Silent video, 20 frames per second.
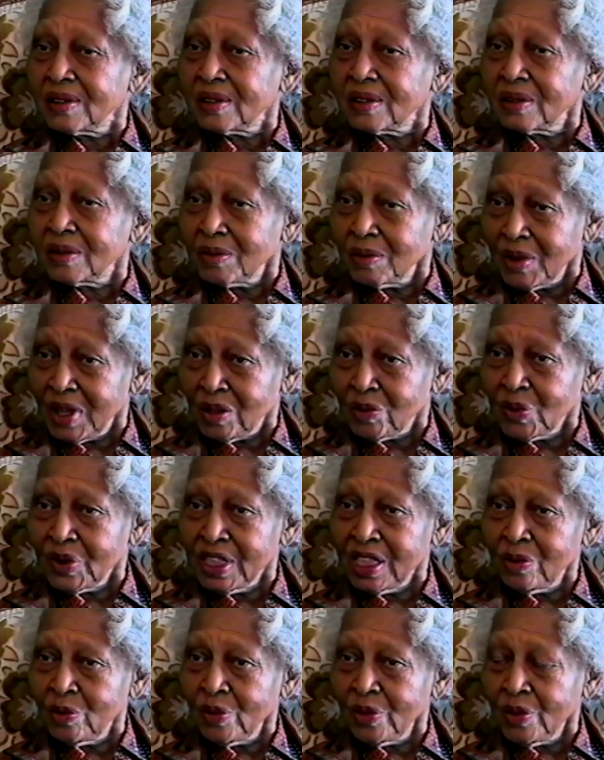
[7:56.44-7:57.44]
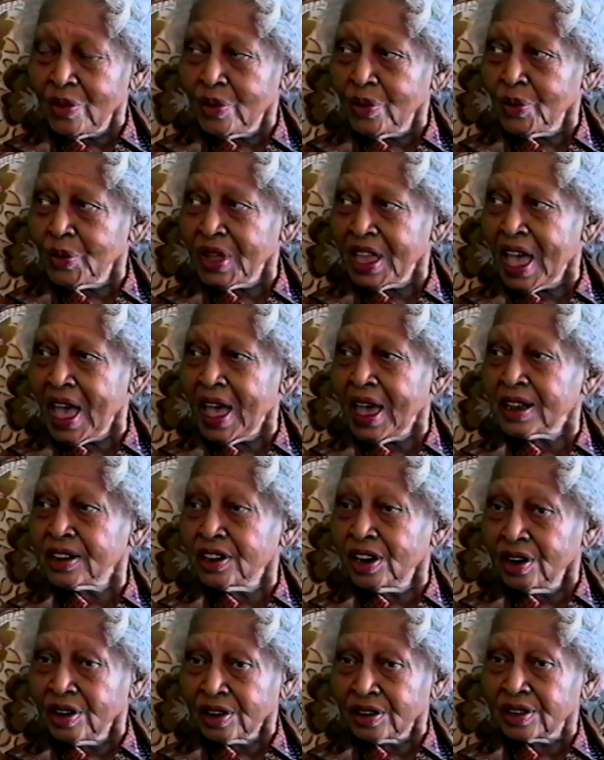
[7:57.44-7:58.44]
Well, we had
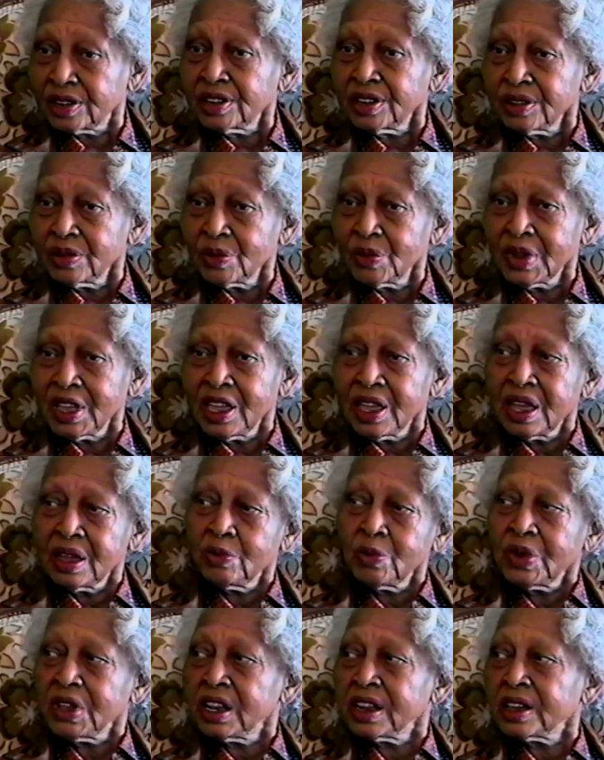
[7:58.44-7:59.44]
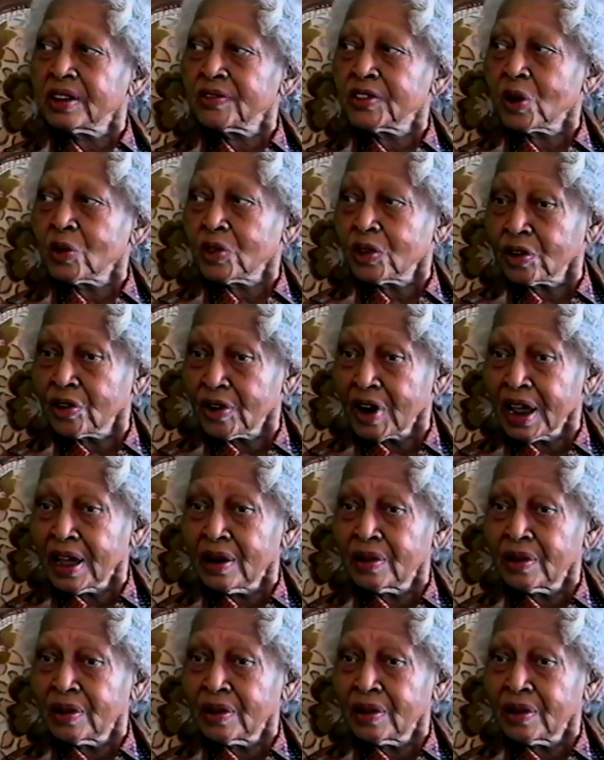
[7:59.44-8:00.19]
dirt. We lived on the ground.